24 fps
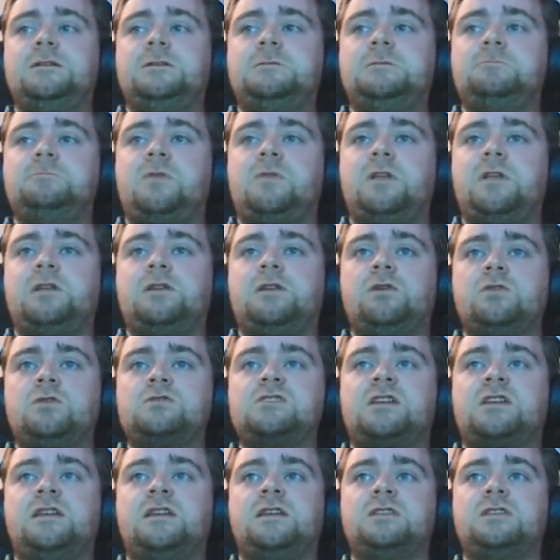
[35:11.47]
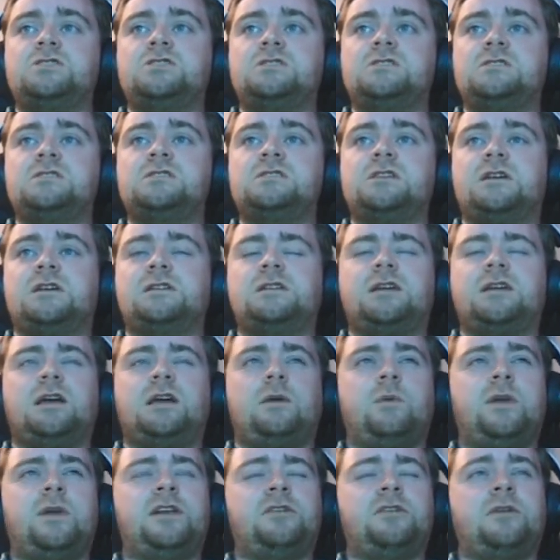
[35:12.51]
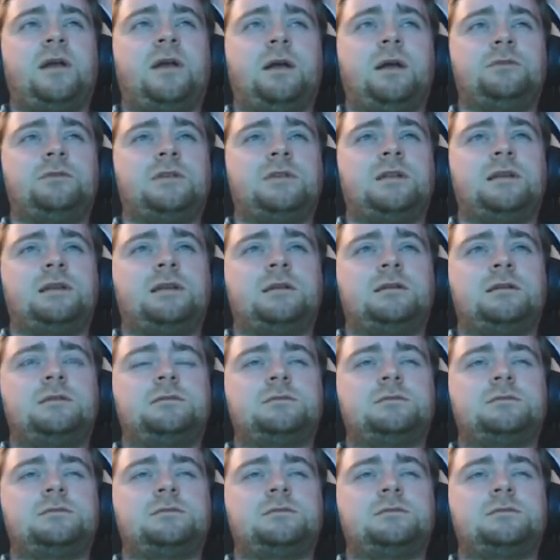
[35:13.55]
in those conditions I think I went around in